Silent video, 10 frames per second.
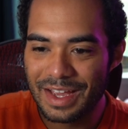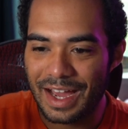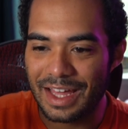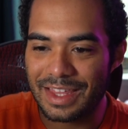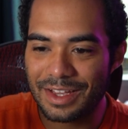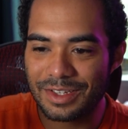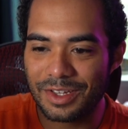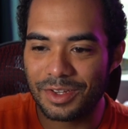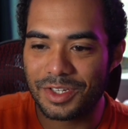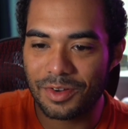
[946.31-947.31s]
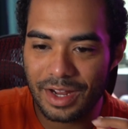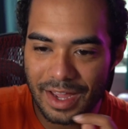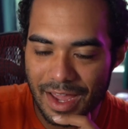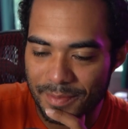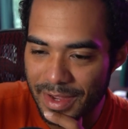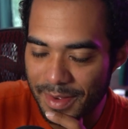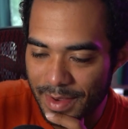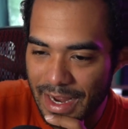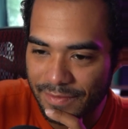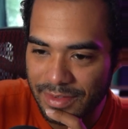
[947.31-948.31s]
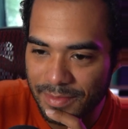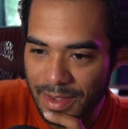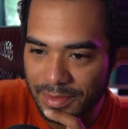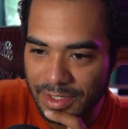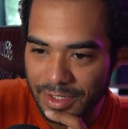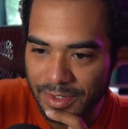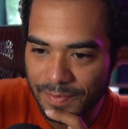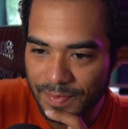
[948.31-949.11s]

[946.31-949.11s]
I think, you know what I might have to be able to do?